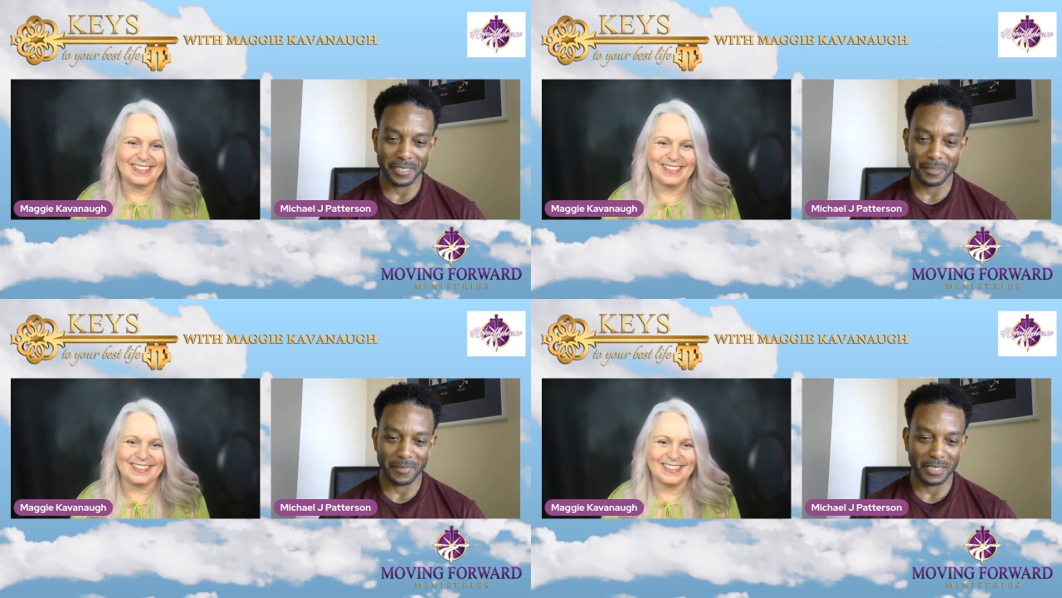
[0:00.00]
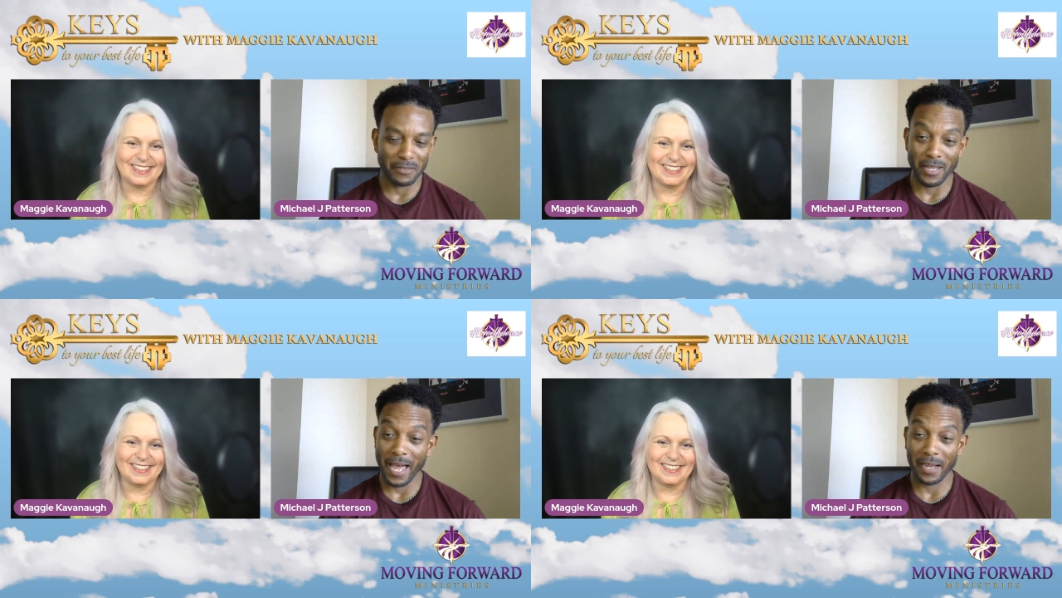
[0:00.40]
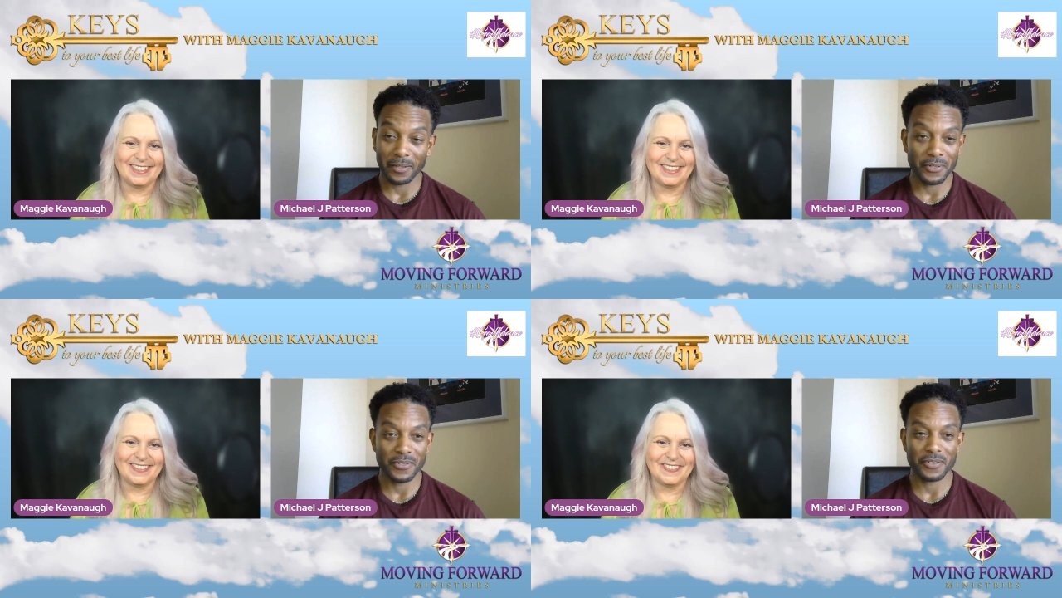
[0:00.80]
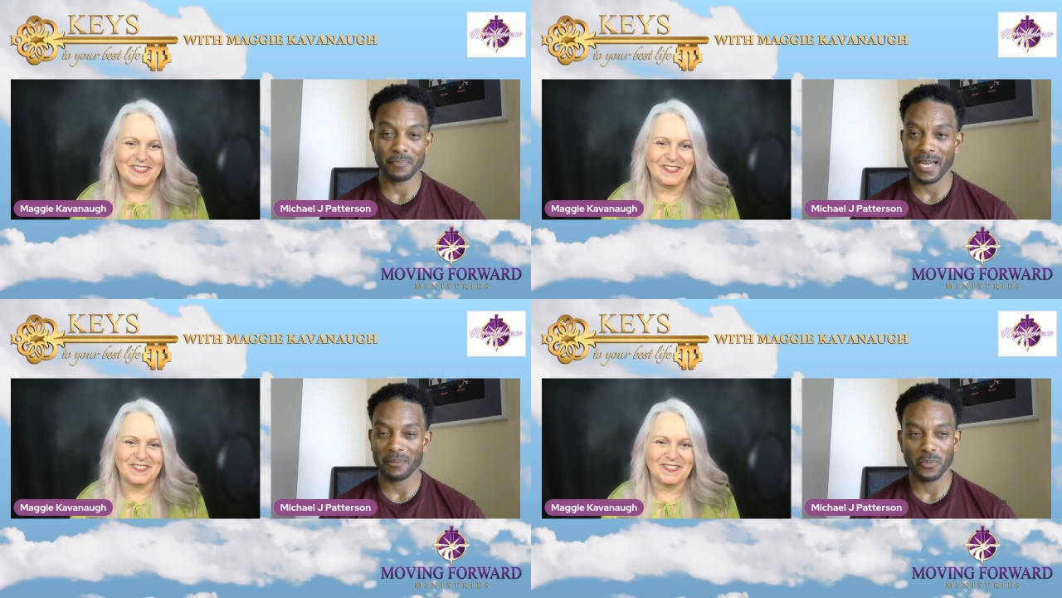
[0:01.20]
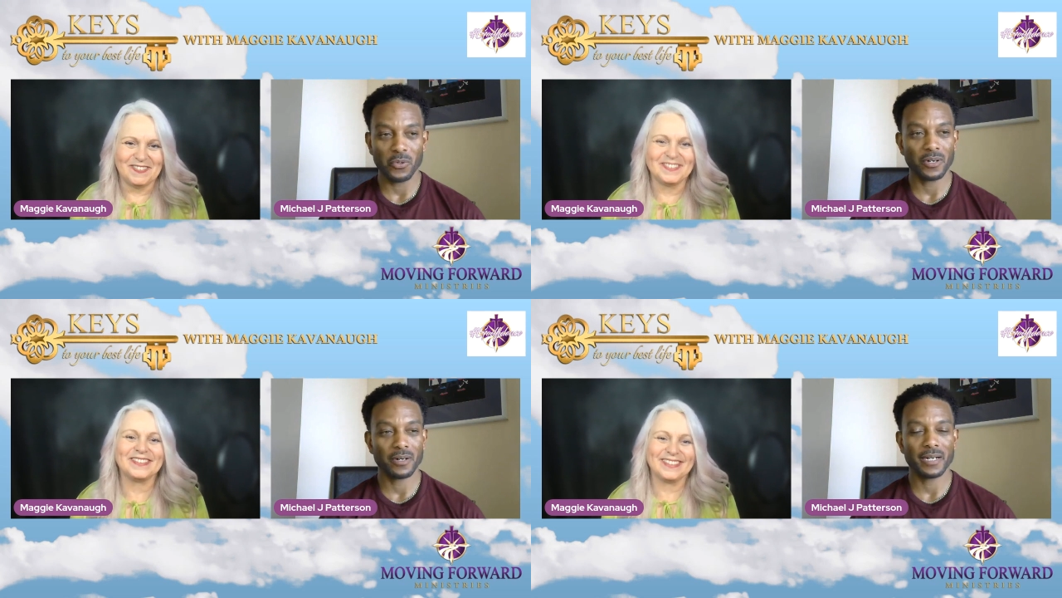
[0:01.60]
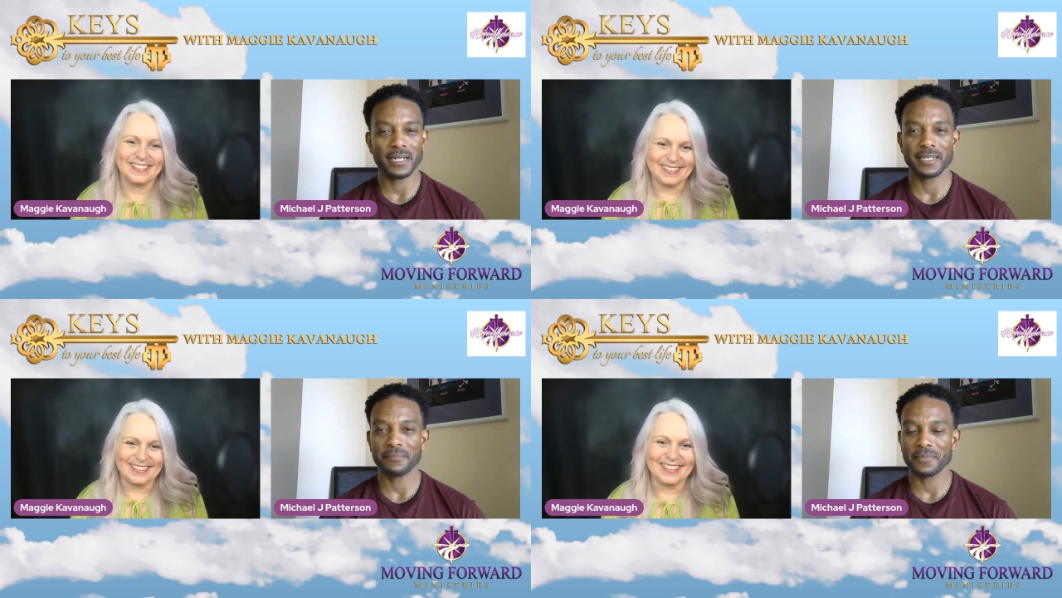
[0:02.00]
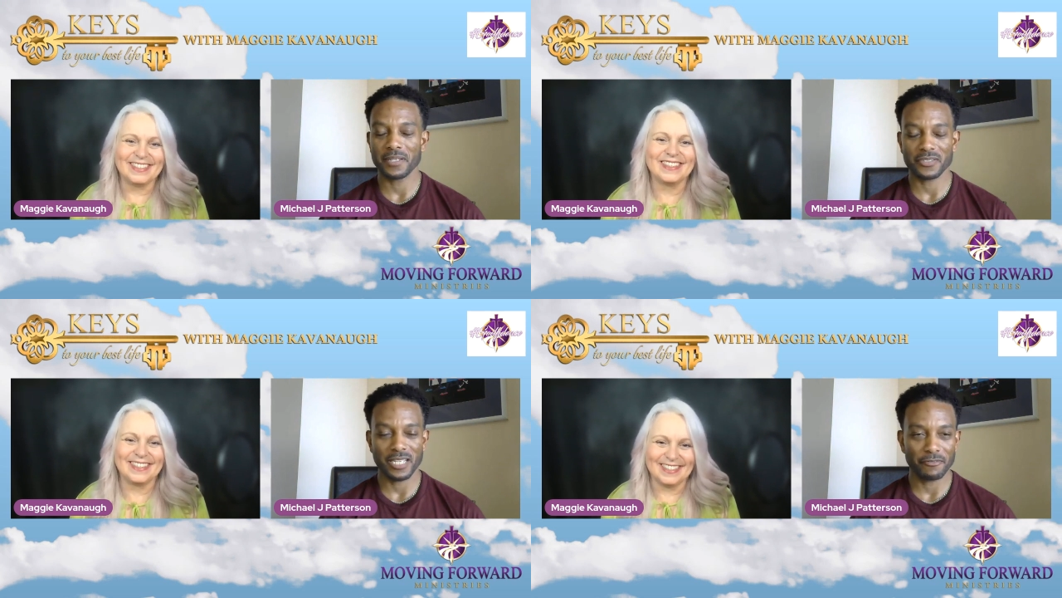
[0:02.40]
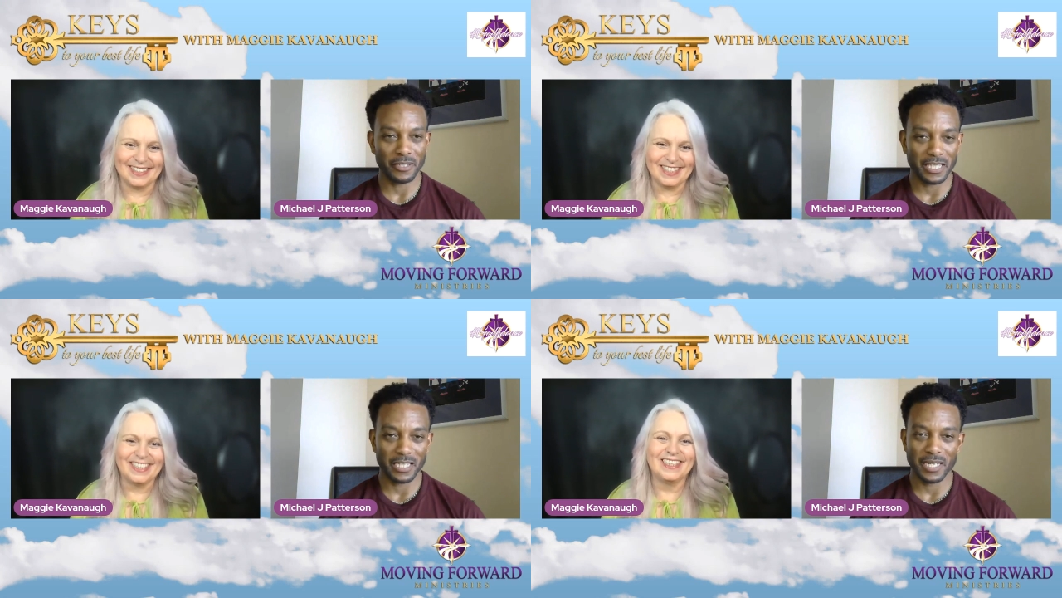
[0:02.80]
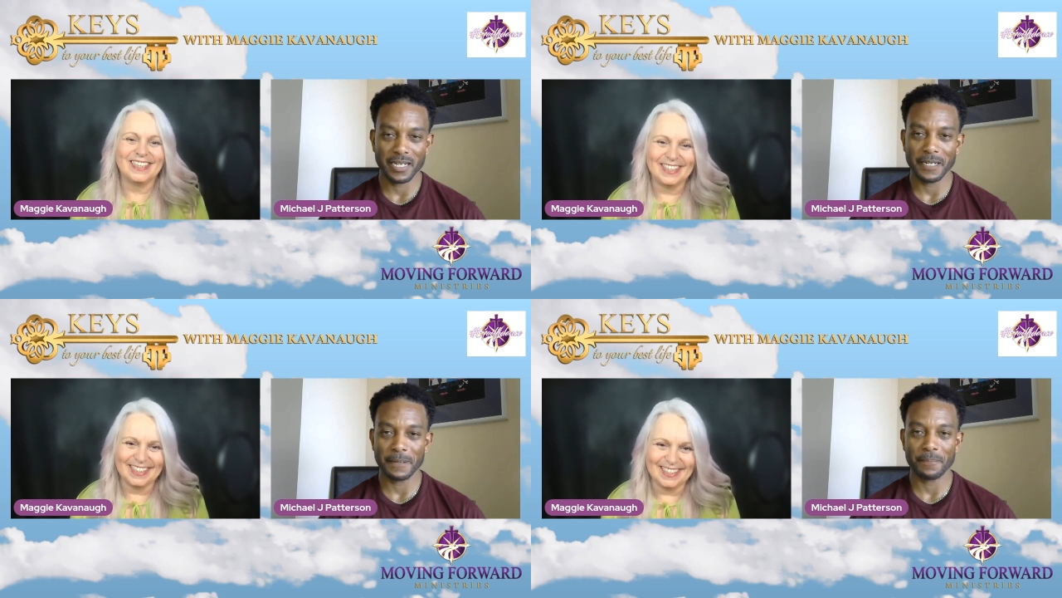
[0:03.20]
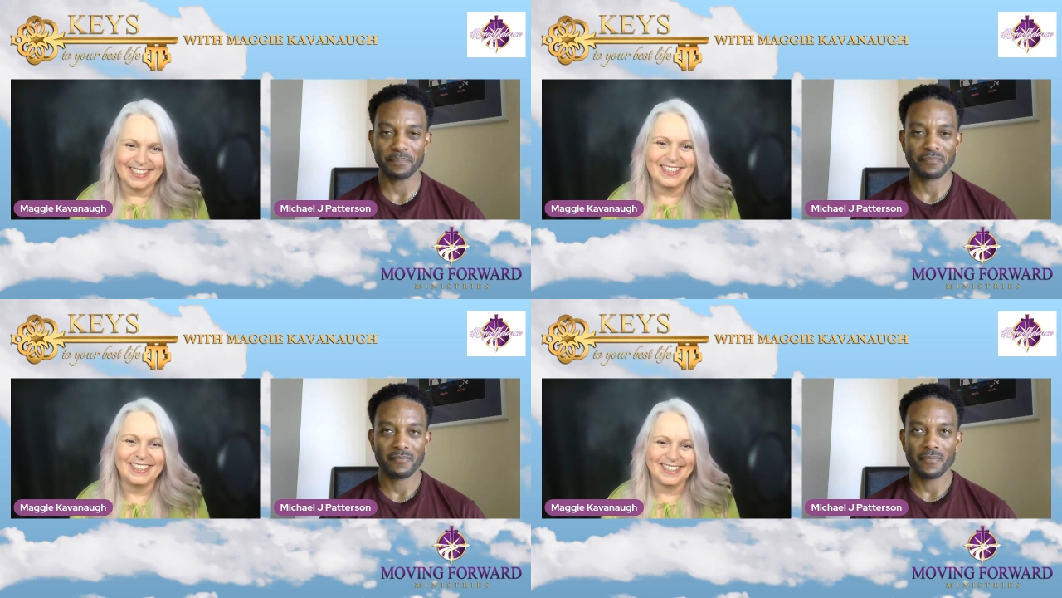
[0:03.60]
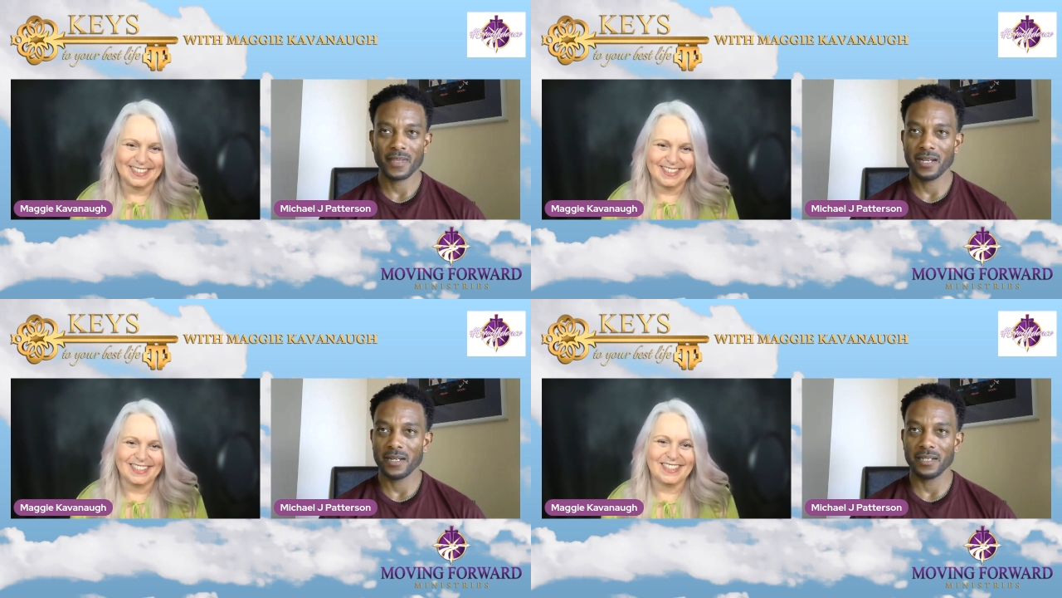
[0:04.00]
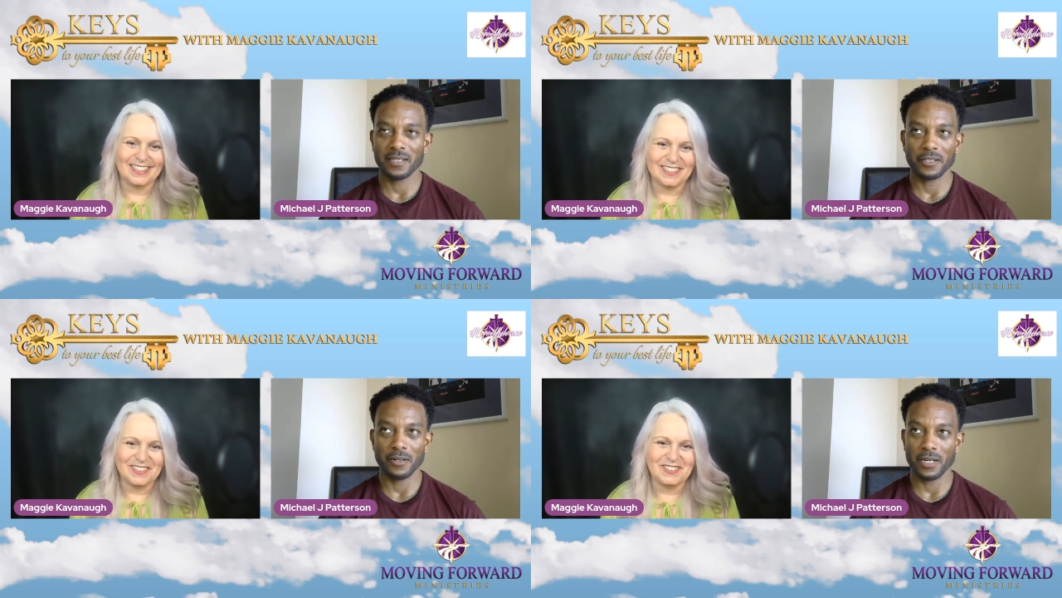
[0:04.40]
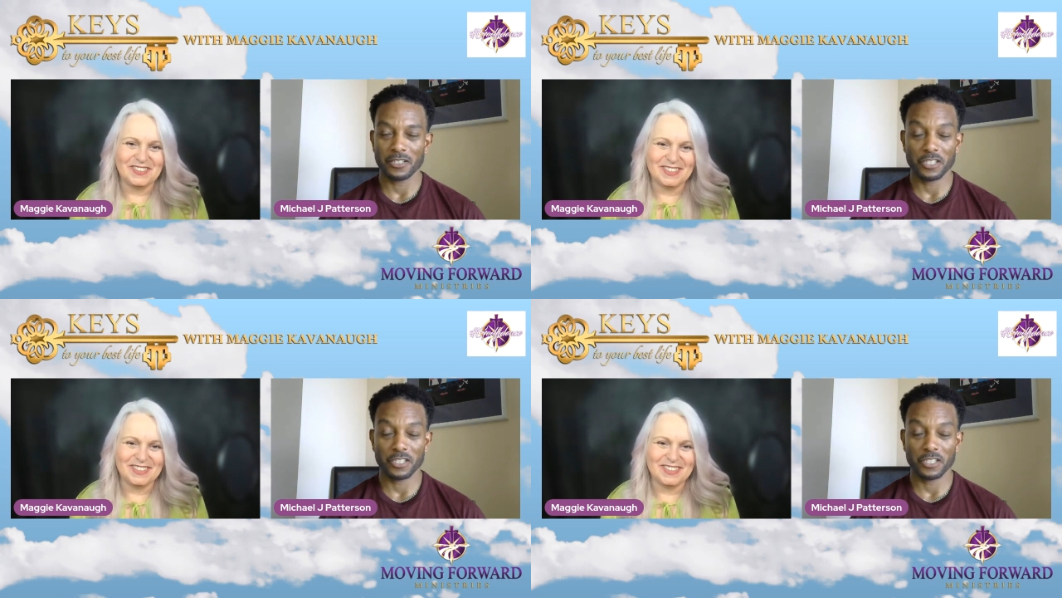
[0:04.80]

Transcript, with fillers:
Speaker 1: Um, I love the actors, Matt Moore, um, uh, Stephanie. Um, uh, uh,